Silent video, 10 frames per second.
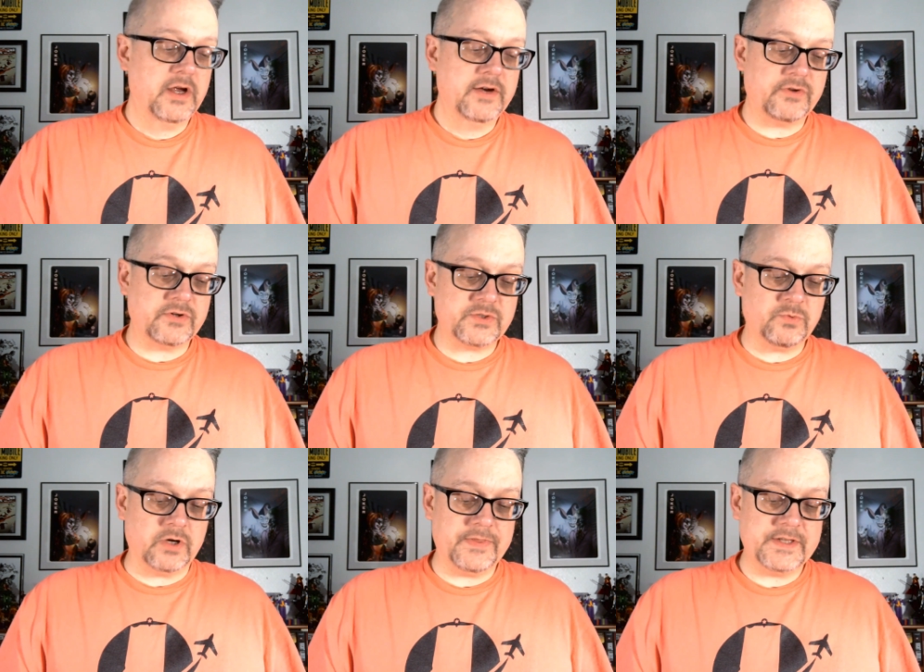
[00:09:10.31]
First
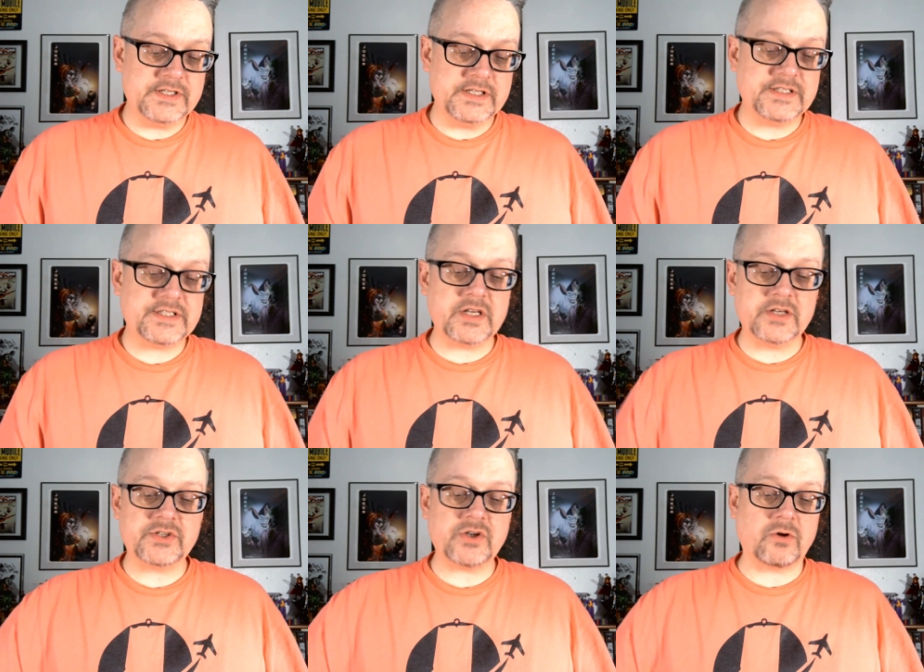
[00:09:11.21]
one, this is
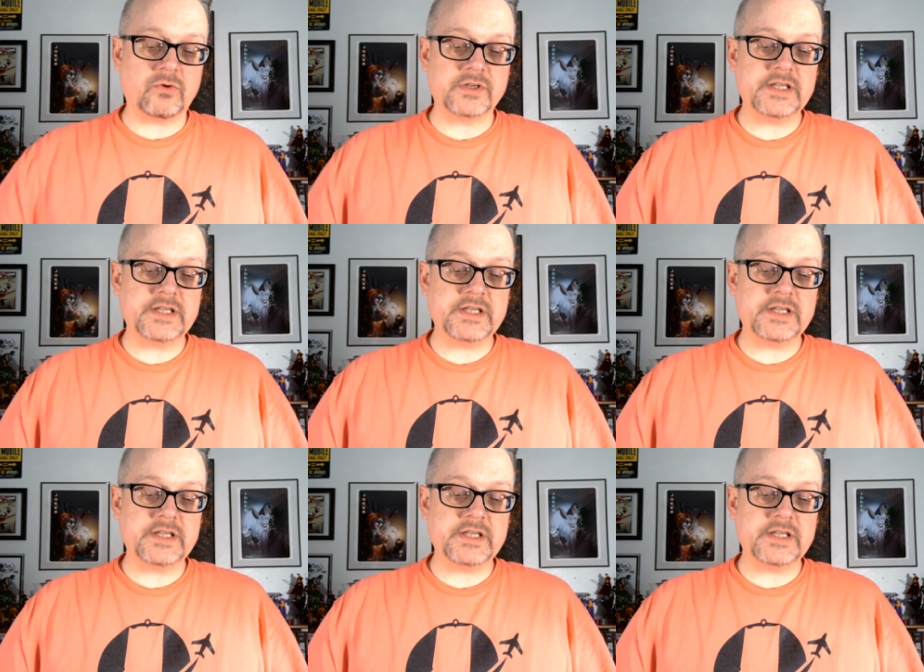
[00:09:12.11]
Star Wars